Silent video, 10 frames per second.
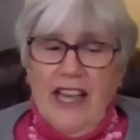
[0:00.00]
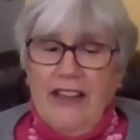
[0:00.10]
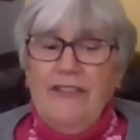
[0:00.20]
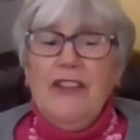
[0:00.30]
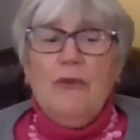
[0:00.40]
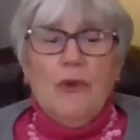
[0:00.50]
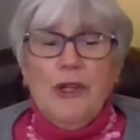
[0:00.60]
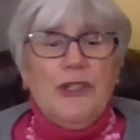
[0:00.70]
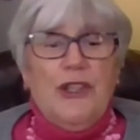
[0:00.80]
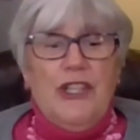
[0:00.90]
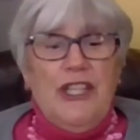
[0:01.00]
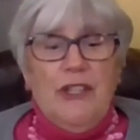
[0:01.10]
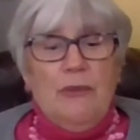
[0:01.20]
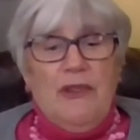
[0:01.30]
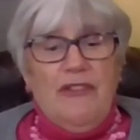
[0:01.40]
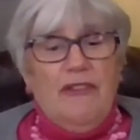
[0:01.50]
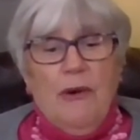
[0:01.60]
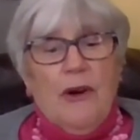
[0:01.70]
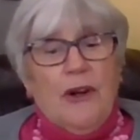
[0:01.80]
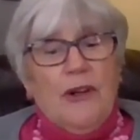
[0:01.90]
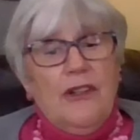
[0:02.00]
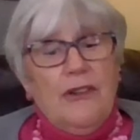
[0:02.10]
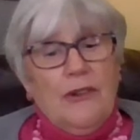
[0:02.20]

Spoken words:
Having worked the year before,